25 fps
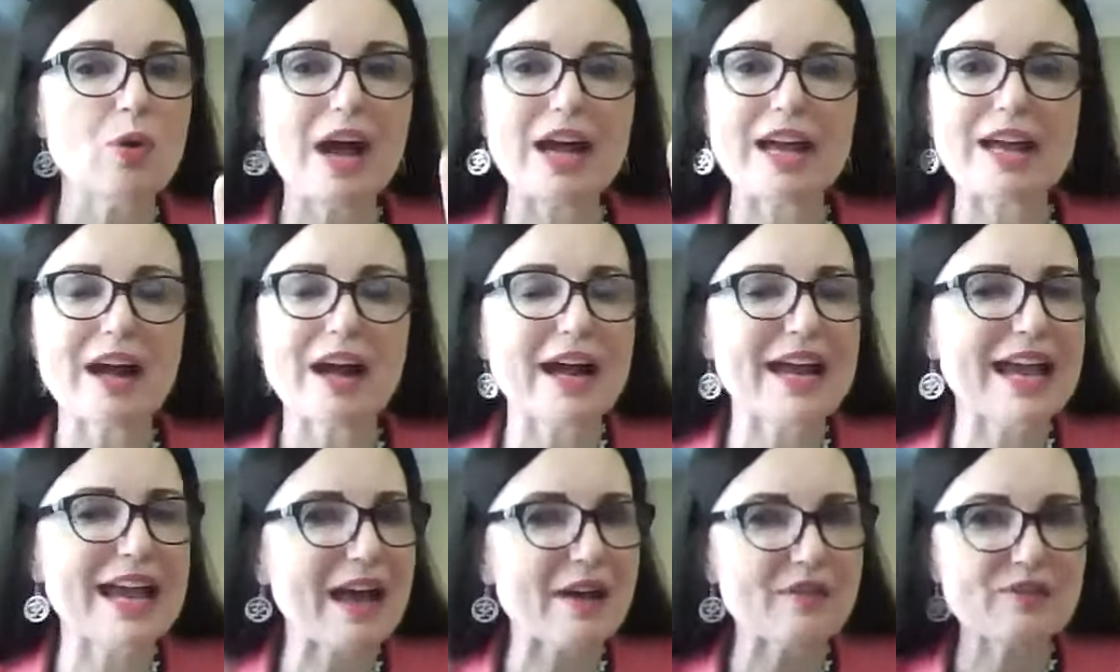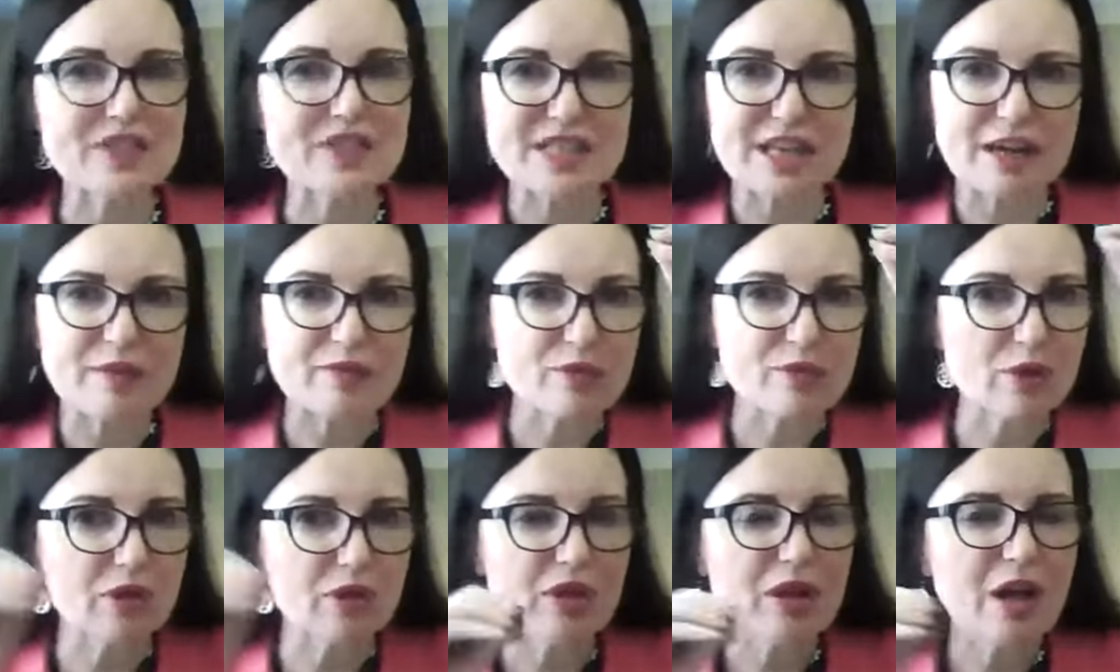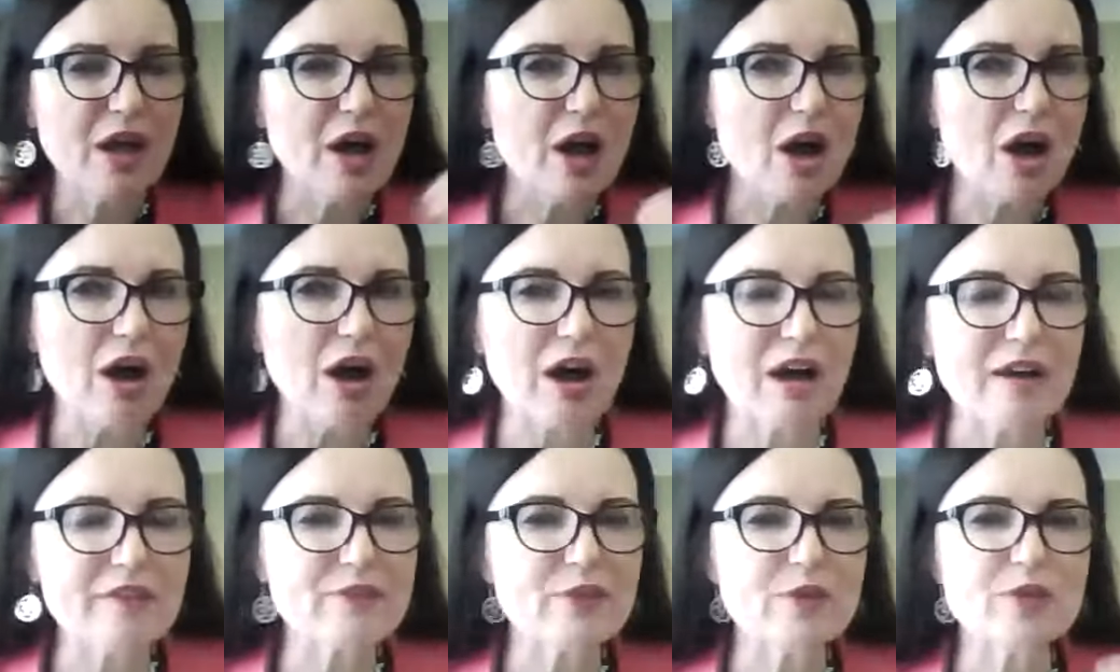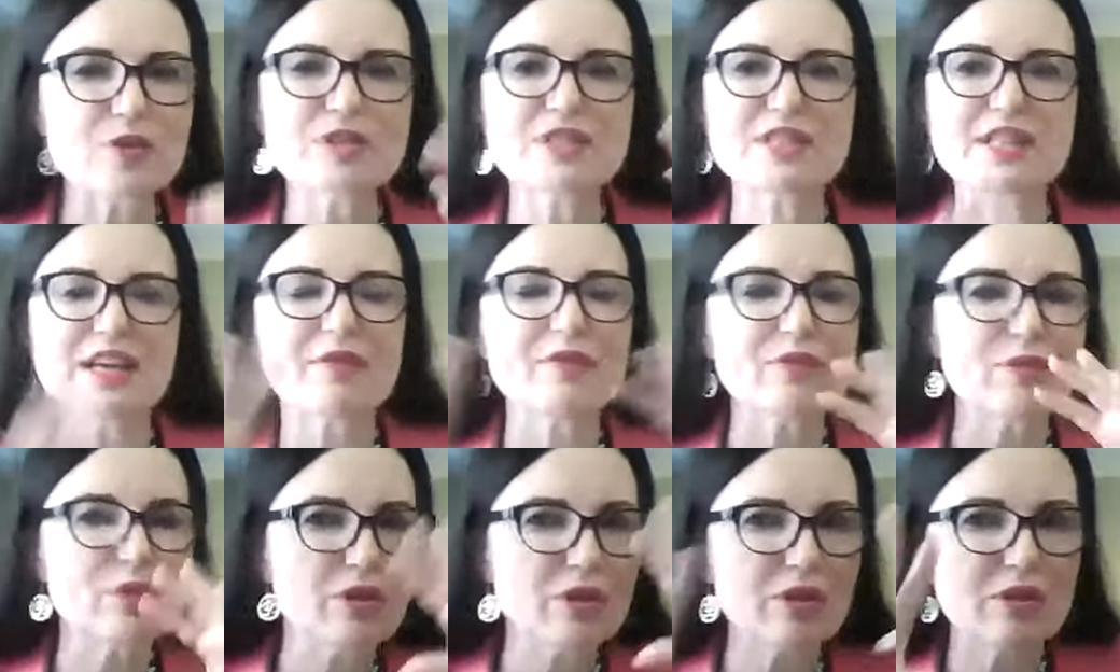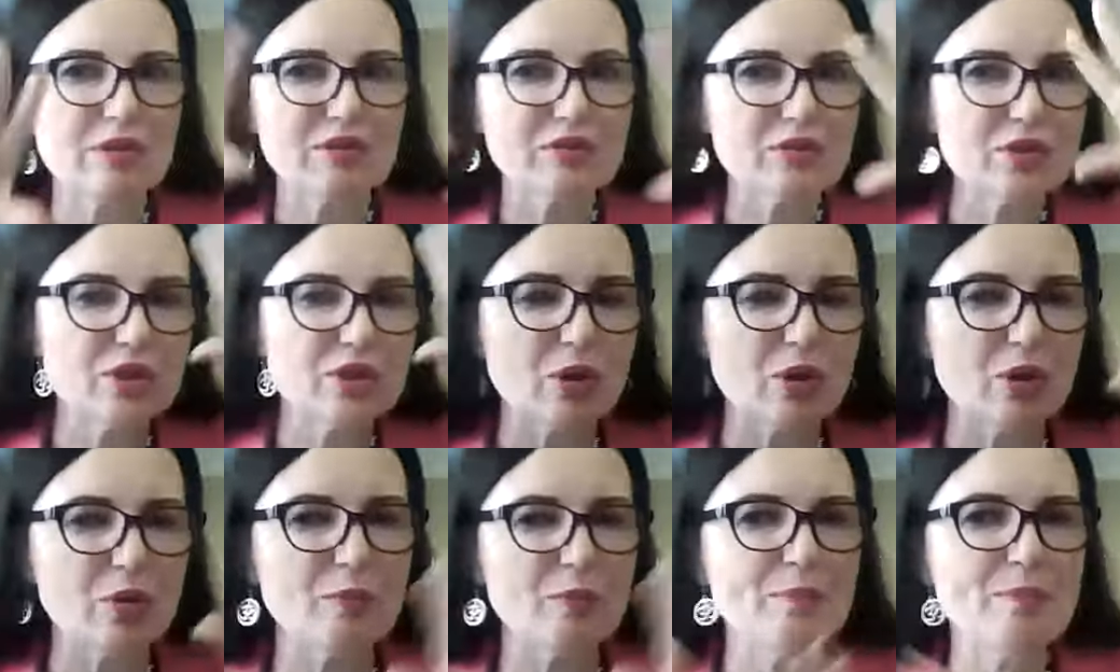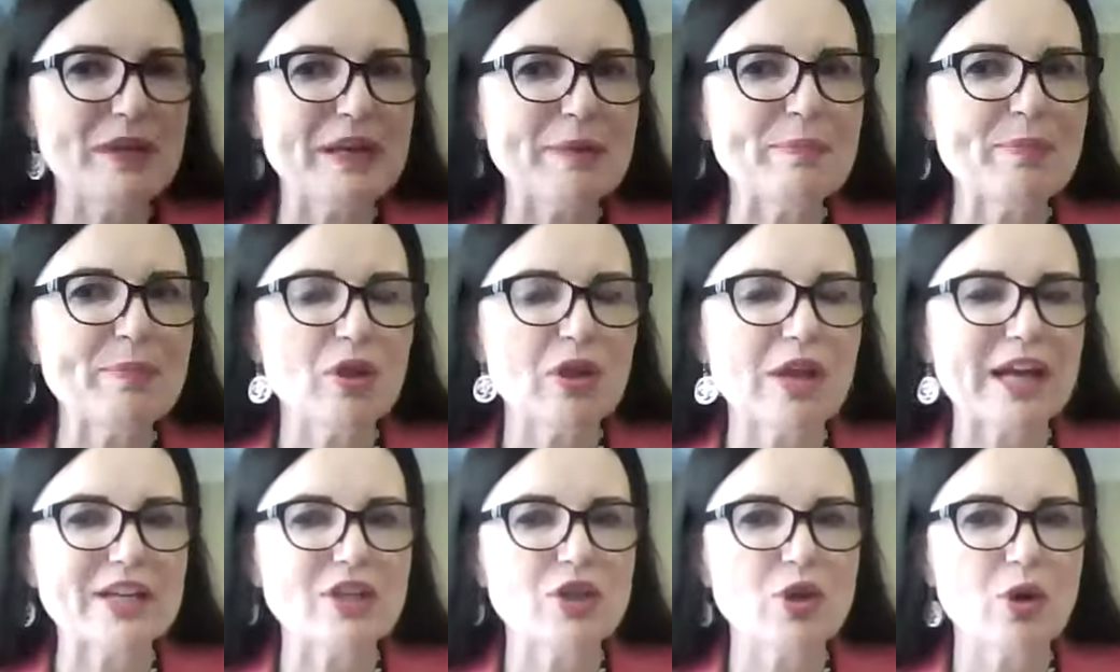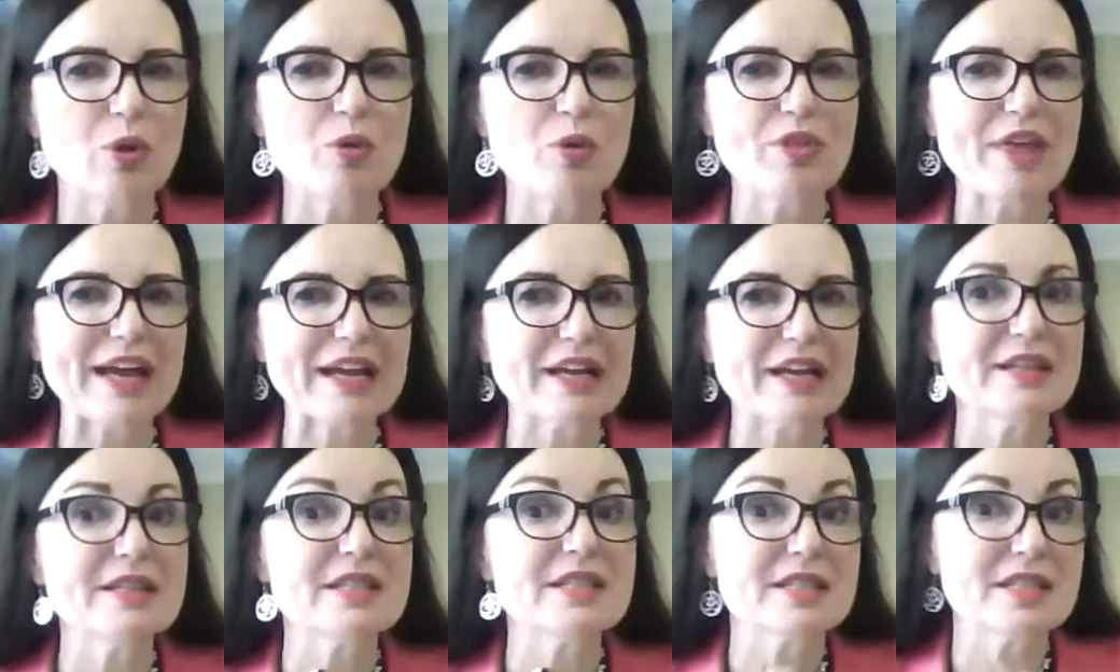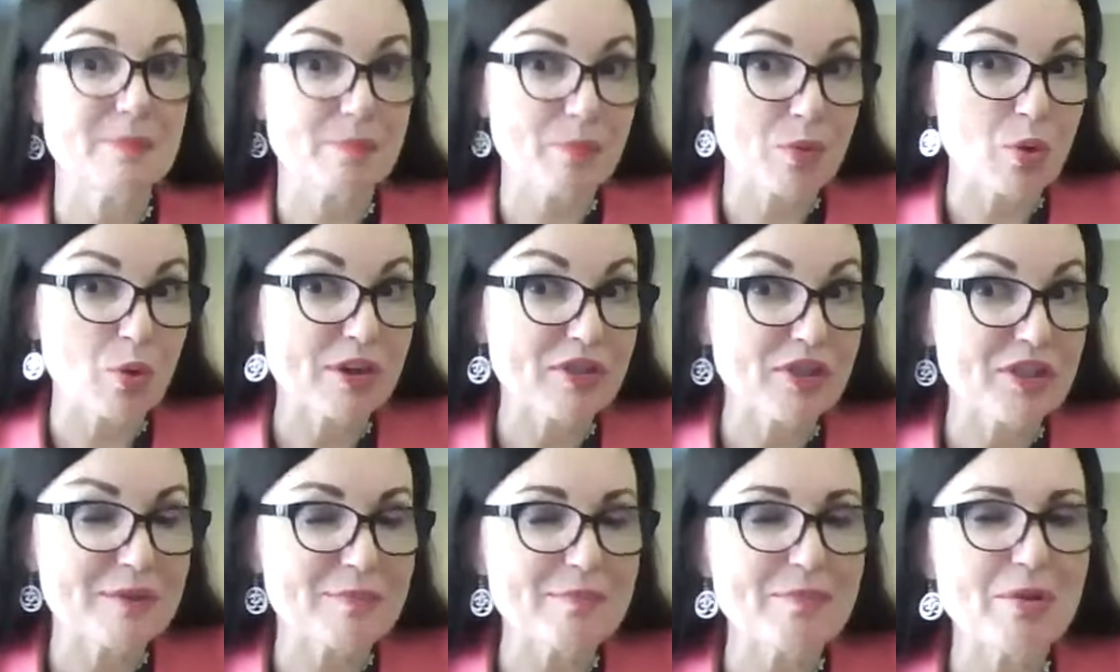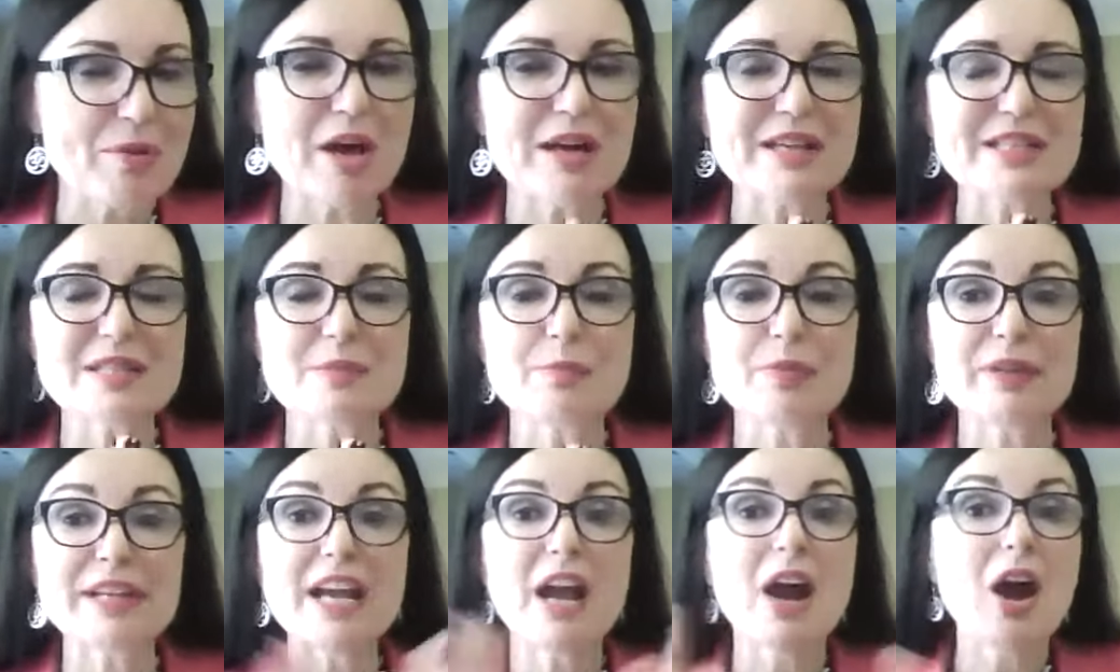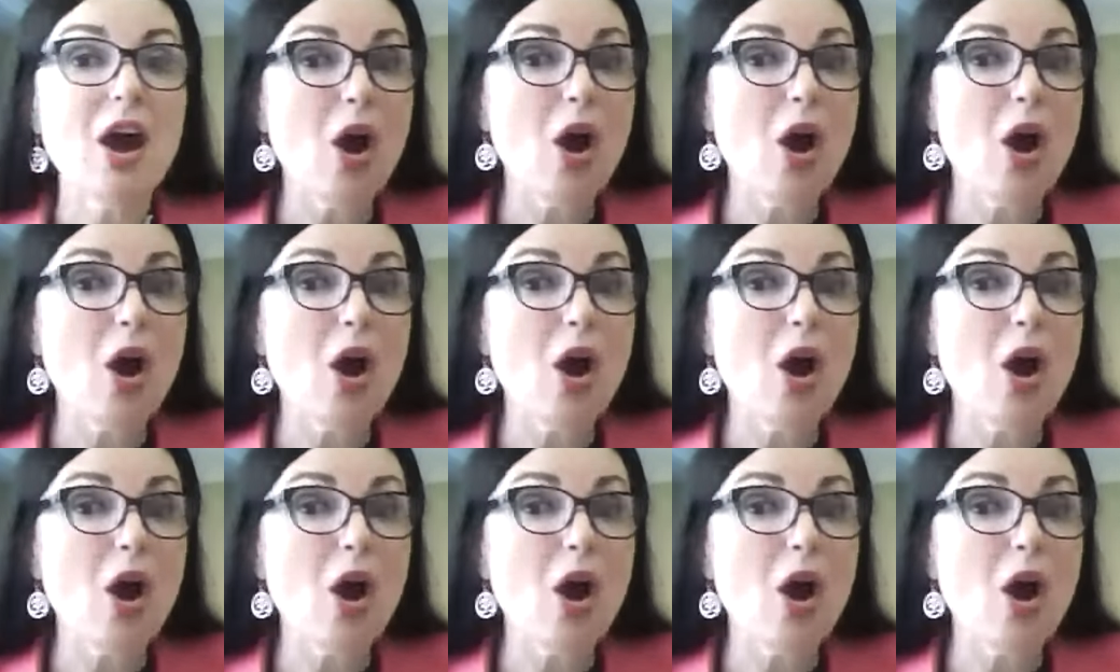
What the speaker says: I have several offers, several, people I know that could support them possibly.